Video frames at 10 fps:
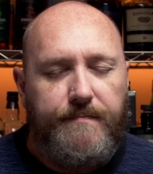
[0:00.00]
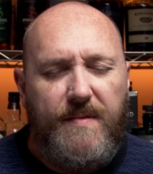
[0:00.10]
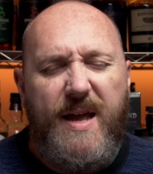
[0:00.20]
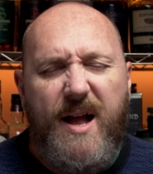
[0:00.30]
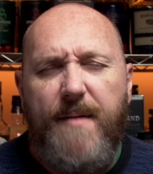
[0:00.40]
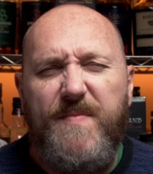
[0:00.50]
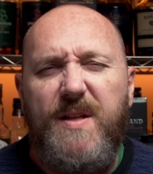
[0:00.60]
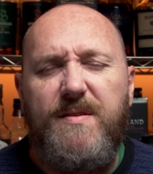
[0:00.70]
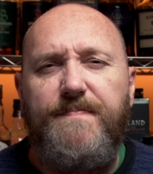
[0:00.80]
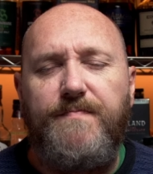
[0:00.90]
Yeah,
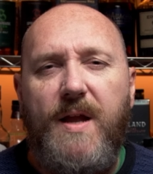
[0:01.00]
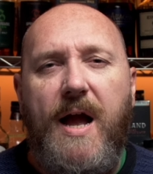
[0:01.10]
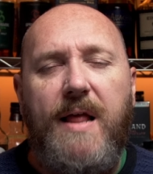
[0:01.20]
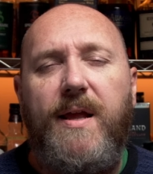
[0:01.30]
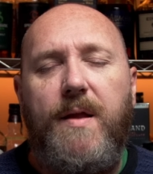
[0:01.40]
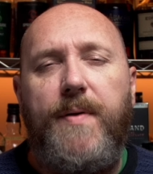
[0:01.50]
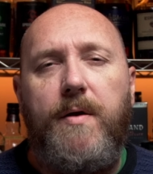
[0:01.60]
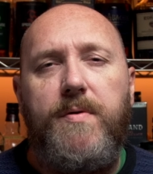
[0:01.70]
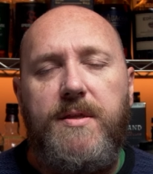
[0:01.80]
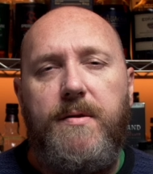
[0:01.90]
I like it better
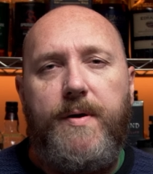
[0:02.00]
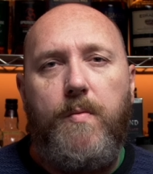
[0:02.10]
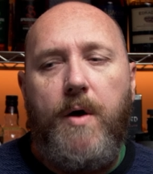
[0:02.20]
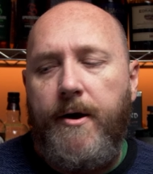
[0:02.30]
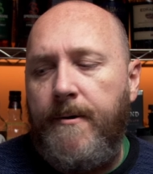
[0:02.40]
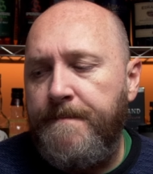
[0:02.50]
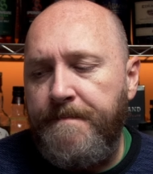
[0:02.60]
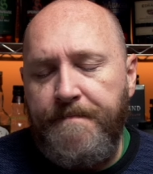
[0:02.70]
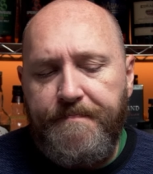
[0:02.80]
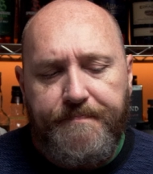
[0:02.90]
with a little bit of water.
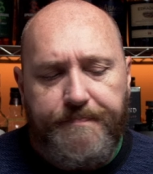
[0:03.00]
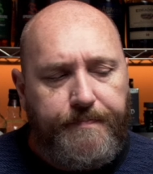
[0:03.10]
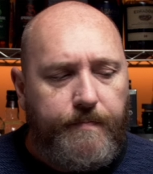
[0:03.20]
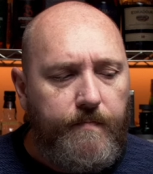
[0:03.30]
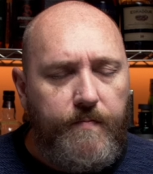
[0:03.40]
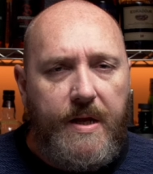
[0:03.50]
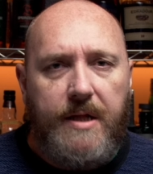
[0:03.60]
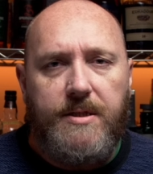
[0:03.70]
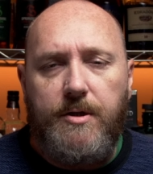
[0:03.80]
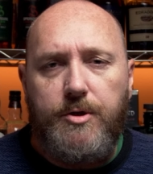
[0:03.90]

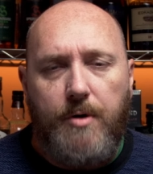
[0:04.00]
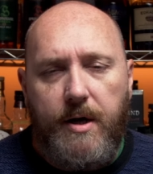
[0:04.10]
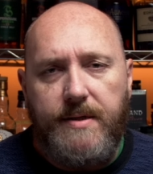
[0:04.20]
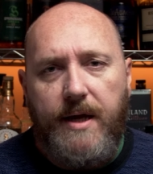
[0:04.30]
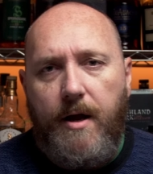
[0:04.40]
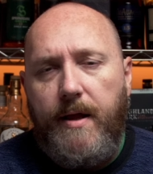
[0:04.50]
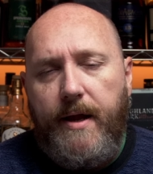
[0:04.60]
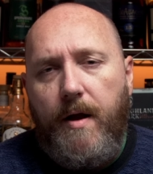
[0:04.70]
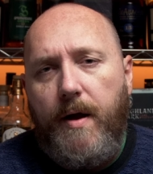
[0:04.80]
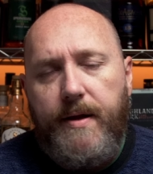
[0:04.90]
It's still strong as hell.
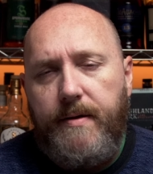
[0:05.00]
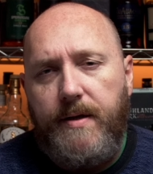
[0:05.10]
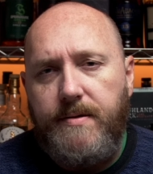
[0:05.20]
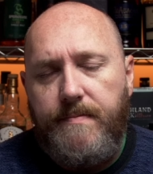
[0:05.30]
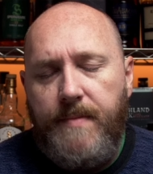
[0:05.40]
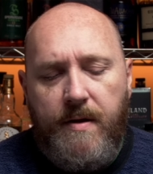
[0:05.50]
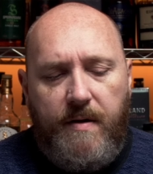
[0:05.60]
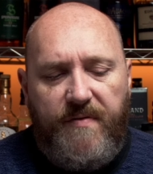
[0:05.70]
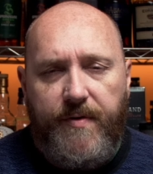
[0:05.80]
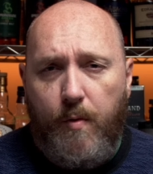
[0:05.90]
It doesn't
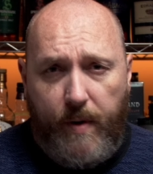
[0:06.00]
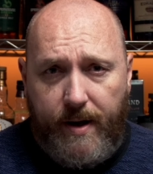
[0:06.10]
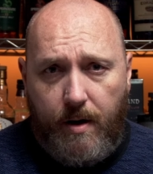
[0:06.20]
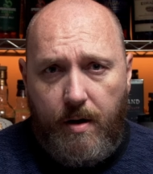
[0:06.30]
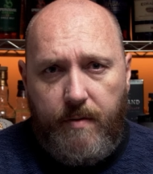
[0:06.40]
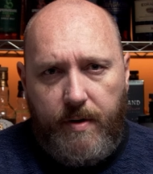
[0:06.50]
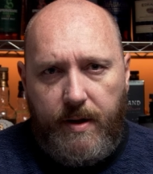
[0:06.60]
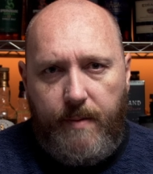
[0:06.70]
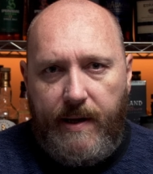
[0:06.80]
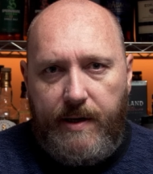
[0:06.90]
feel weaker
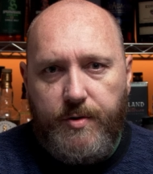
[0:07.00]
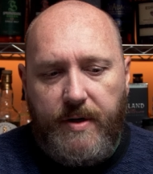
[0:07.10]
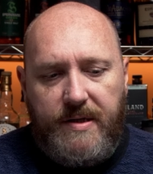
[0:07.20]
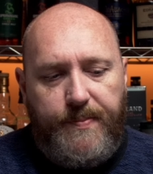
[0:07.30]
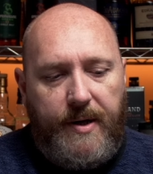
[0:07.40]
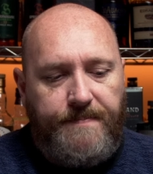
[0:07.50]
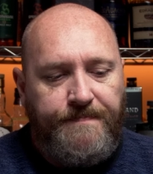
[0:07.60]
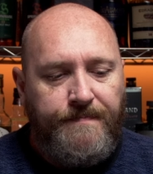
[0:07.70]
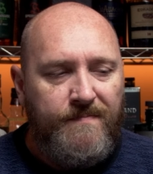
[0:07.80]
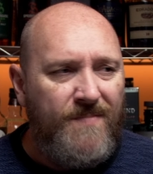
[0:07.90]
really by any stretch, but
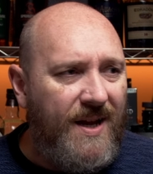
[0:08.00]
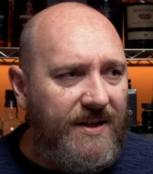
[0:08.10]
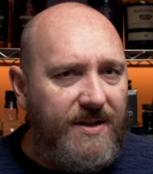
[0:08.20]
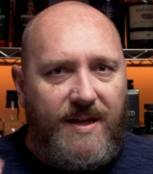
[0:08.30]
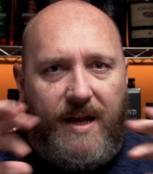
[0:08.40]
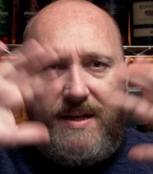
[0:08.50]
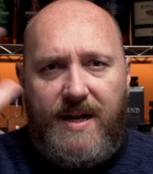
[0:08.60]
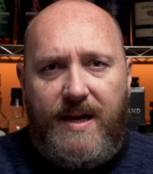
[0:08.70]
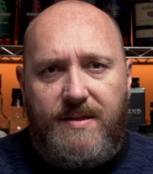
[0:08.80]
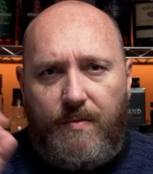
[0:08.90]
it just kind of
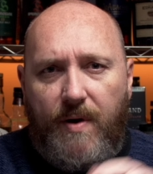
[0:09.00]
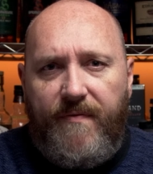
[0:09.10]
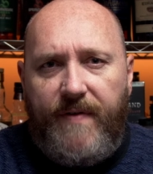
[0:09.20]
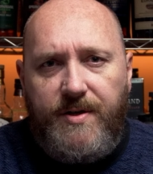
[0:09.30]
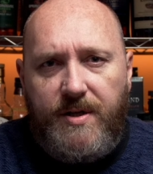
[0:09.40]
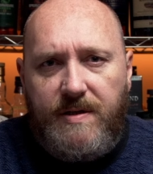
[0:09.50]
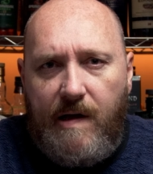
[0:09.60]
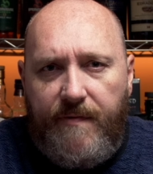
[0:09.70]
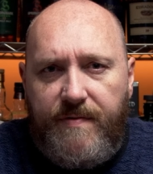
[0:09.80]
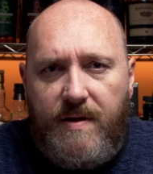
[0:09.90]
takes the rough edges
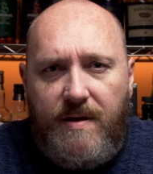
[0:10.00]
off.